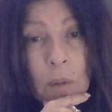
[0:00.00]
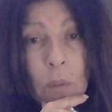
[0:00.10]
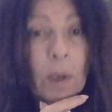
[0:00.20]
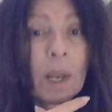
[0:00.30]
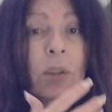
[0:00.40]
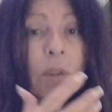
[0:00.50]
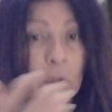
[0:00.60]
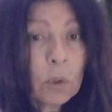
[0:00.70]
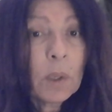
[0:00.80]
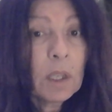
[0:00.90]
Whereas
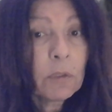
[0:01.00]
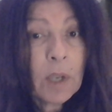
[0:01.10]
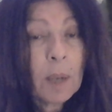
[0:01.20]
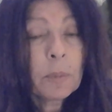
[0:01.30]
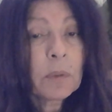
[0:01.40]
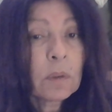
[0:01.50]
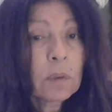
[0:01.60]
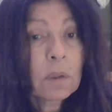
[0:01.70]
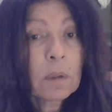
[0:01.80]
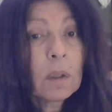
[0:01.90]
the Queen of Cups
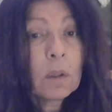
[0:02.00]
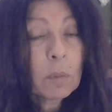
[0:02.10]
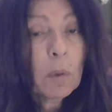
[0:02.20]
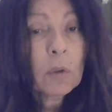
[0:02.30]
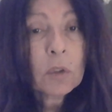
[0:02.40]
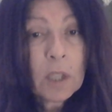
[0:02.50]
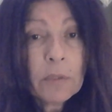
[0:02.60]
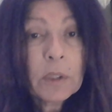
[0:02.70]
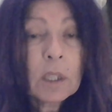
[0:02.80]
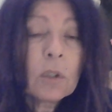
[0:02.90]
is the most
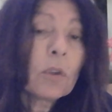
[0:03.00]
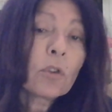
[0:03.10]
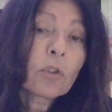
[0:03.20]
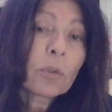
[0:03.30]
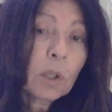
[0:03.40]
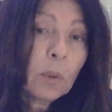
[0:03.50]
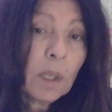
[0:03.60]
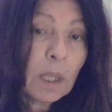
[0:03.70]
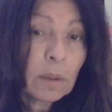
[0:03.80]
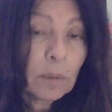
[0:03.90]
loving and nurturing
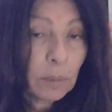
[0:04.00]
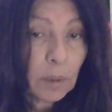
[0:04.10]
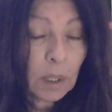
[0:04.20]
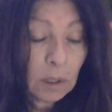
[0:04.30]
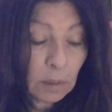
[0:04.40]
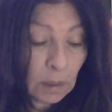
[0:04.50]
queen, right?